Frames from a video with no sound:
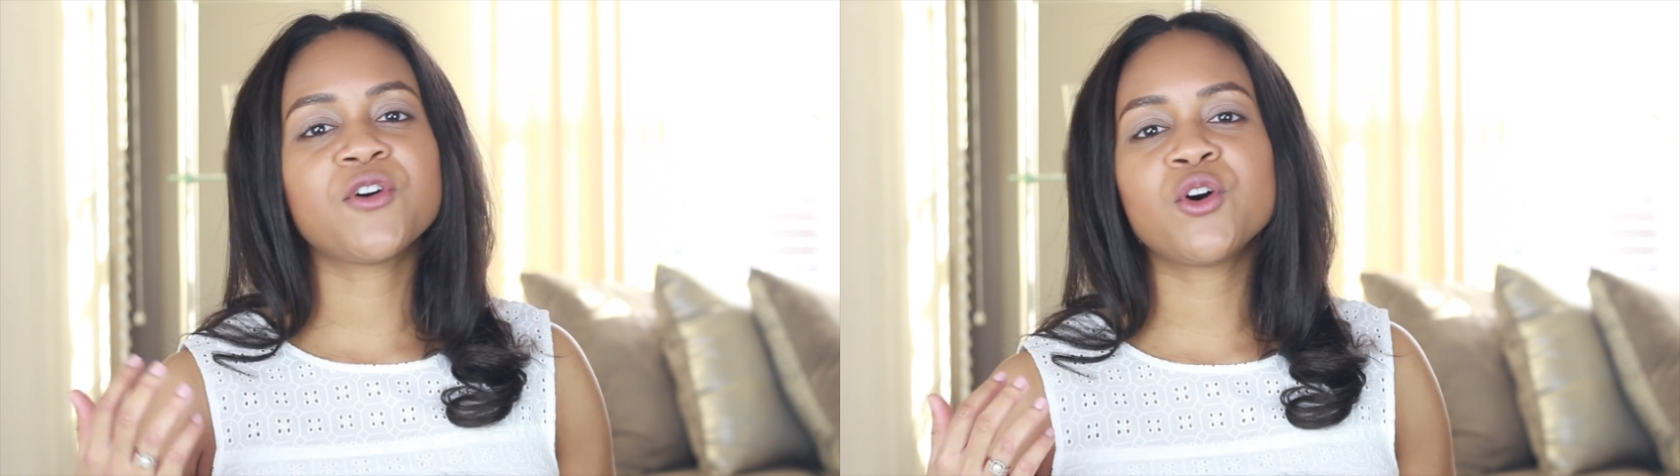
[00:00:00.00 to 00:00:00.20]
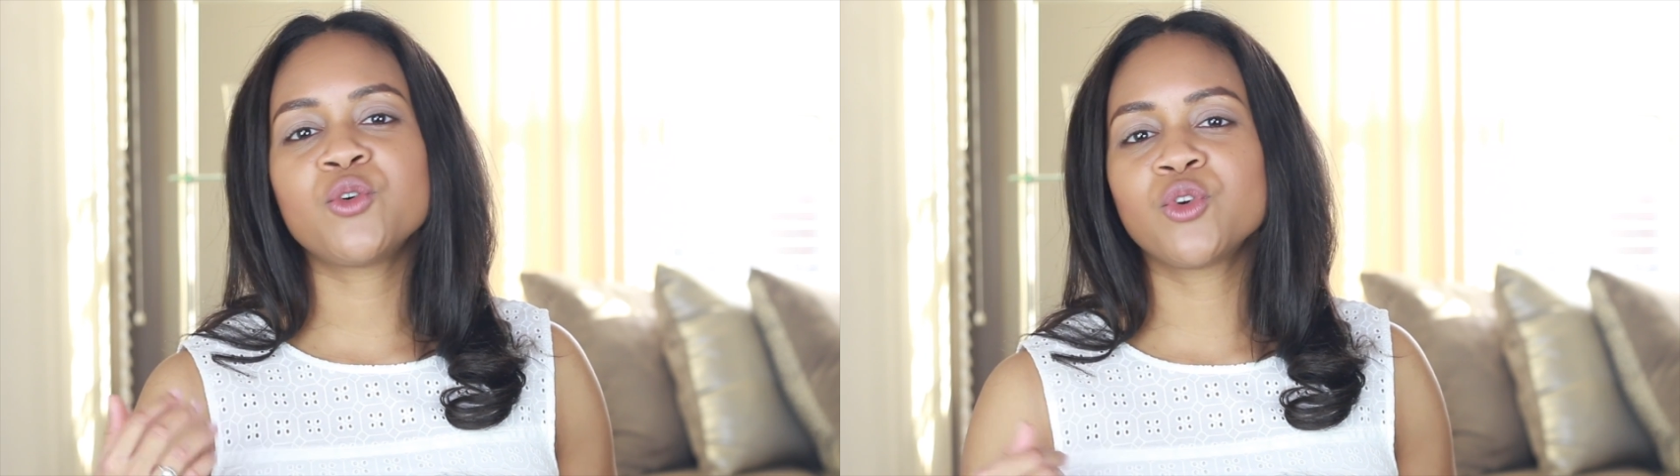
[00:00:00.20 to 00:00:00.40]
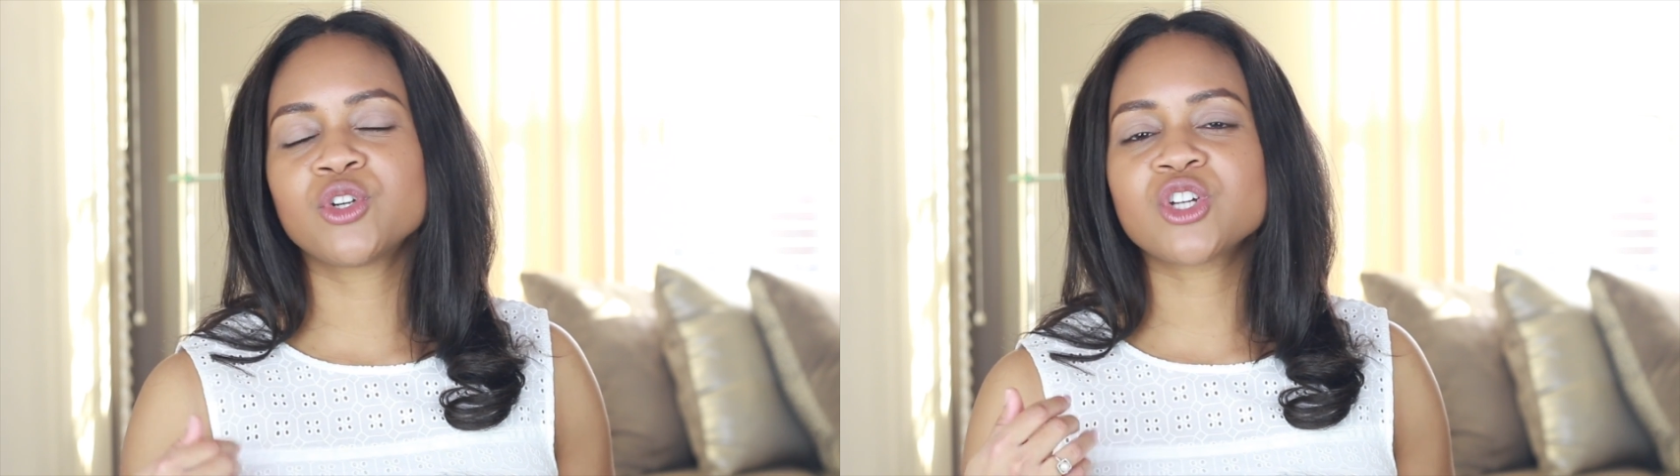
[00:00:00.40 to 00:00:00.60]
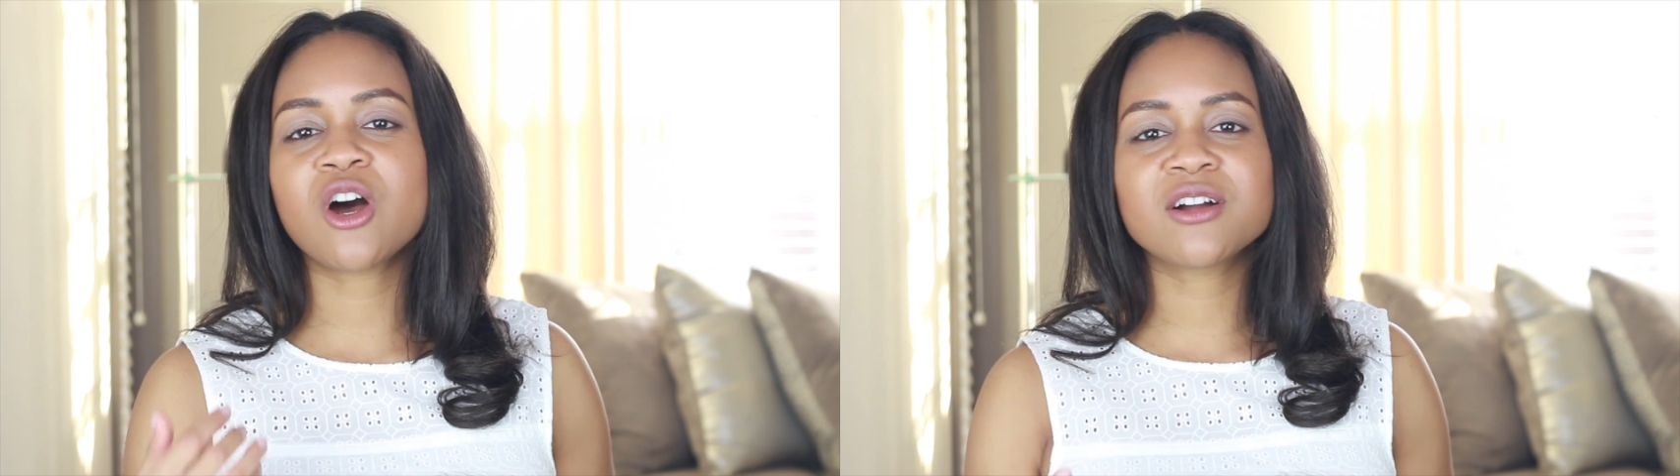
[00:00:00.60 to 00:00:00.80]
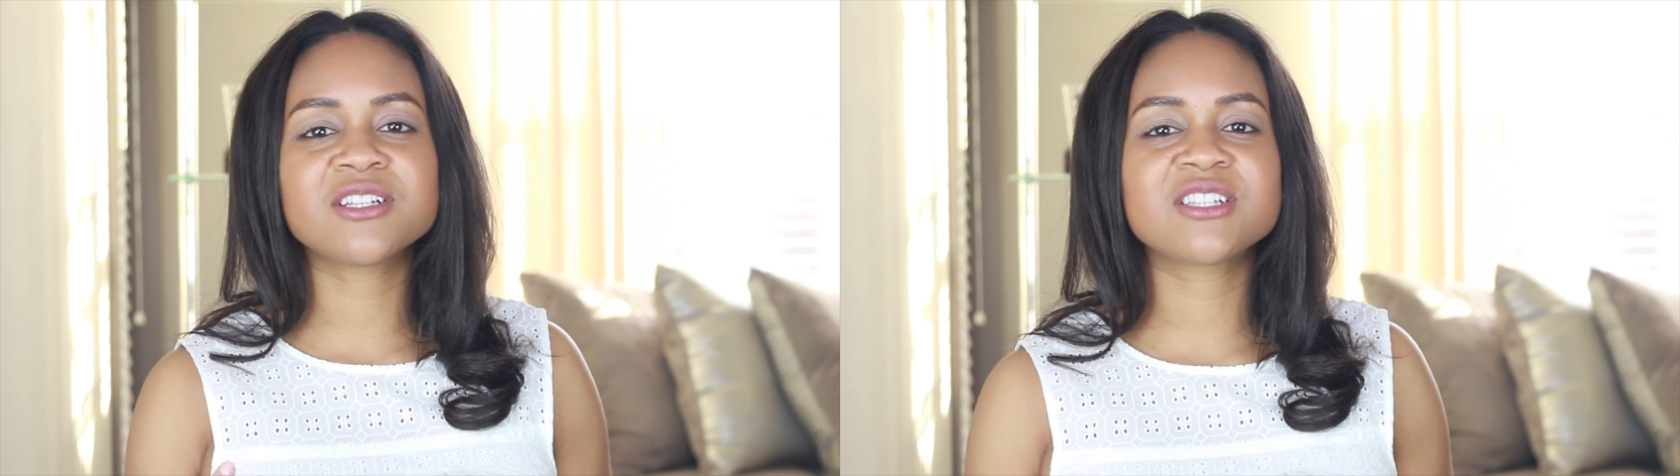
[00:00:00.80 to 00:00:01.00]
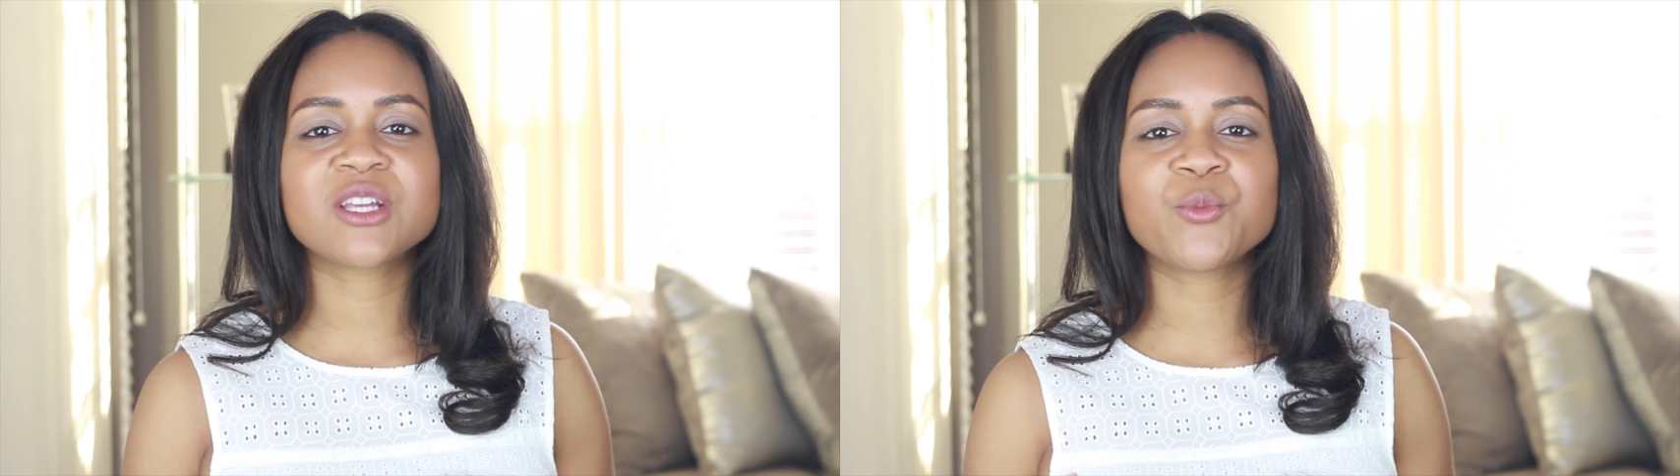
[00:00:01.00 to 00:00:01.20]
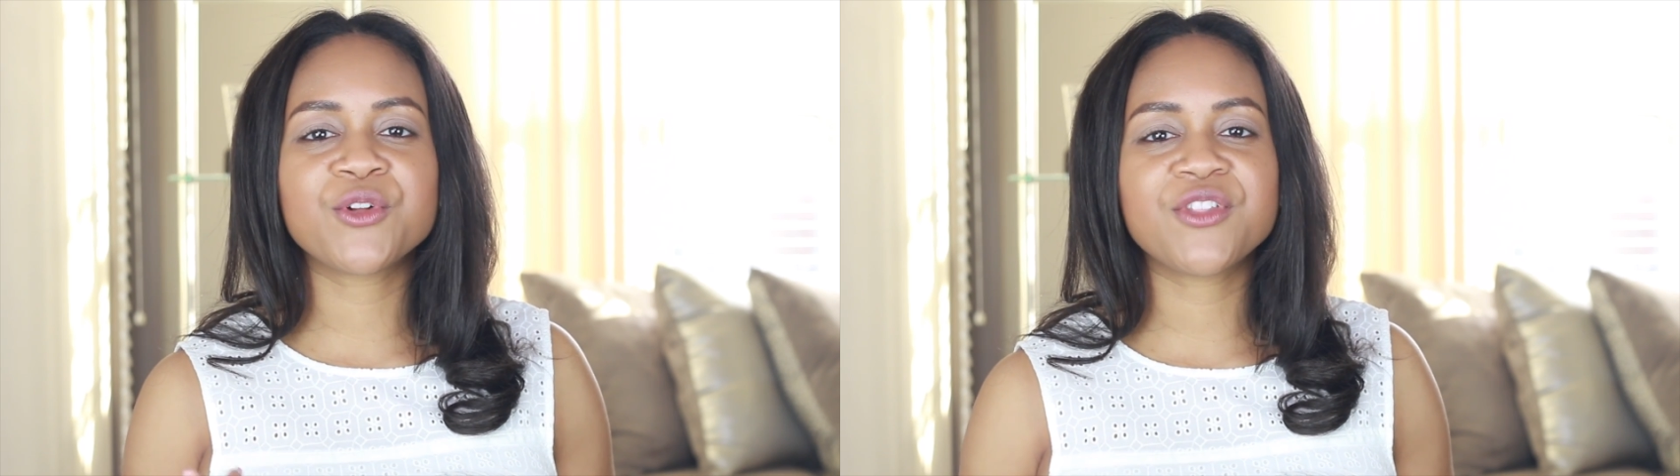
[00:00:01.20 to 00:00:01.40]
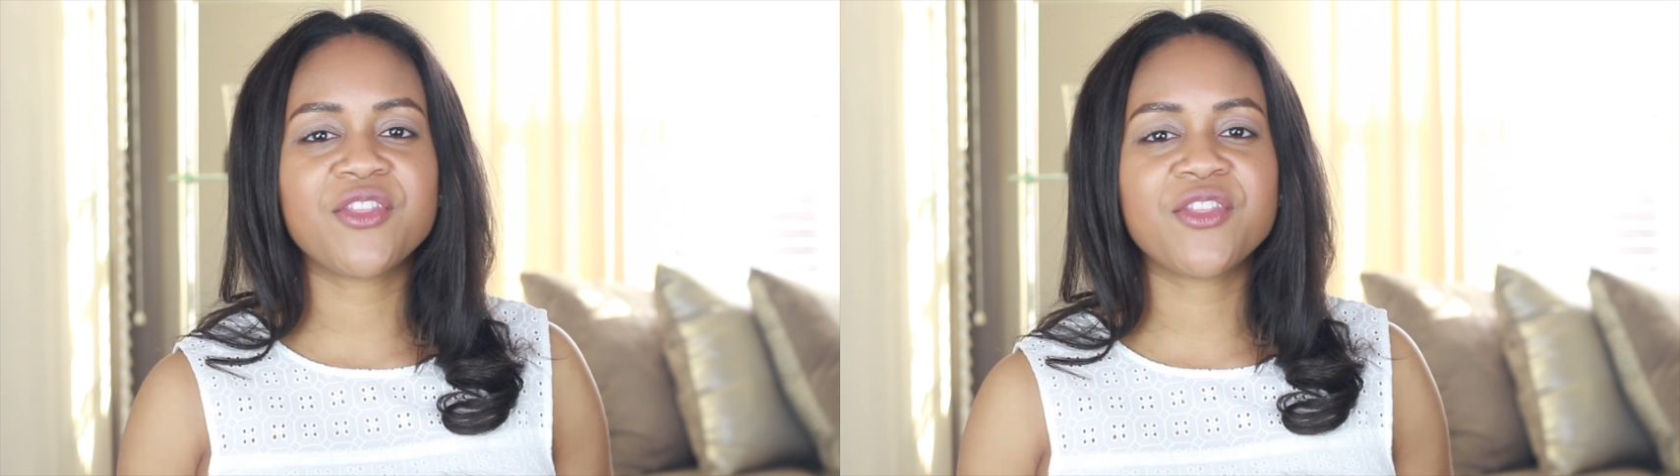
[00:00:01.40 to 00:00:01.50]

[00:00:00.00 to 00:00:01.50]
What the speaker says: phone or talk to someone